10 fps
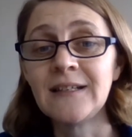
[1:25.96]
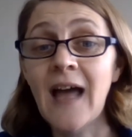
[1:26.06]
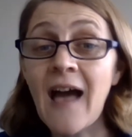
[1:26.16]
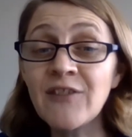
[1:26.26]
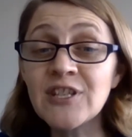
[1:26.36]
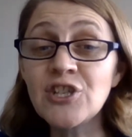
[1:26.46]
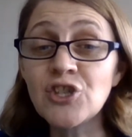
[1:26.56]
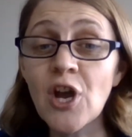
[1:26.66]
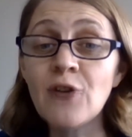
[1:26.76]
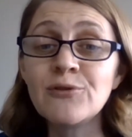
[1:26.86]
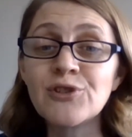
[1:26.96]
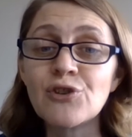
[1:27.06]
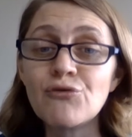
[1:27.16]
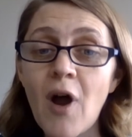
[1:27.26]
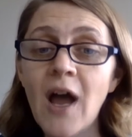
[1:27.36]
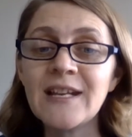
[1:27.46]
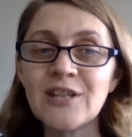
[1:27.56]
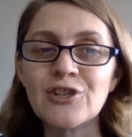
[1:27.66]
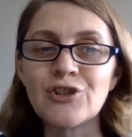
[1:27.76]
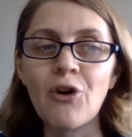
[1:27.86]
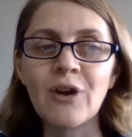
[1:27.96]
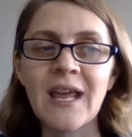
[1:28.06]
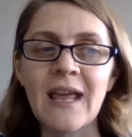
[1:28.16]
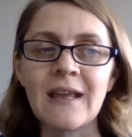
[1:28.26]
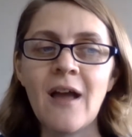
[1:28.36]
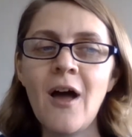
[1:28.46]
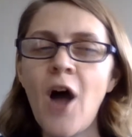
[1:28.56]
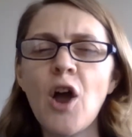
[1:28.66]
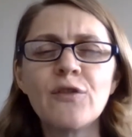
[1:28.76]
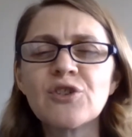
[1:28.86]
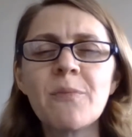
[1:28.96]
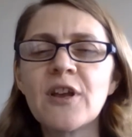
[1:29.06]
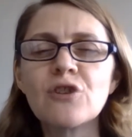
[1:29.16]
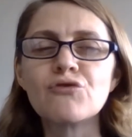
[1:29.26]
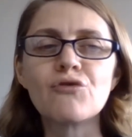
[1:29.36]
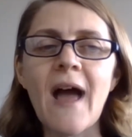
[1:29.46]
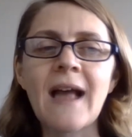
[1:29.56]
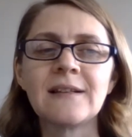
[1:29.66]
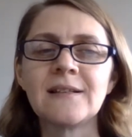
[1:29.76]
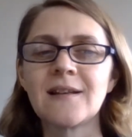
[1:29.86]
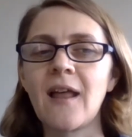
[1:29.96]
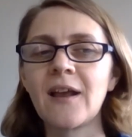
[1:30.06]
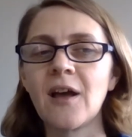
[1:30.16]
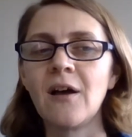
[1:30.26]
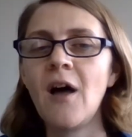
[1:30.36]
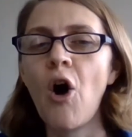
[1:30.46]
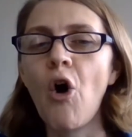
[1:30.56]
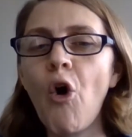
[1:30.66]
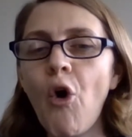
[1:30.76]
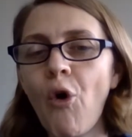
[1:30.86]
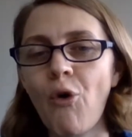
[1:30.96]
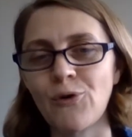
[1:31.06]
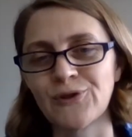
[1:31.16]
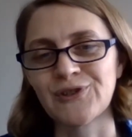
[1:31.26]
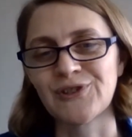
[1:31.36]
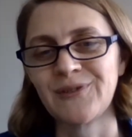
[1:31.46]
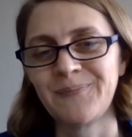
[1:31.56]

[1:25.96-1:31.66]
and that he chose to ride a donkey over something grand like a horse.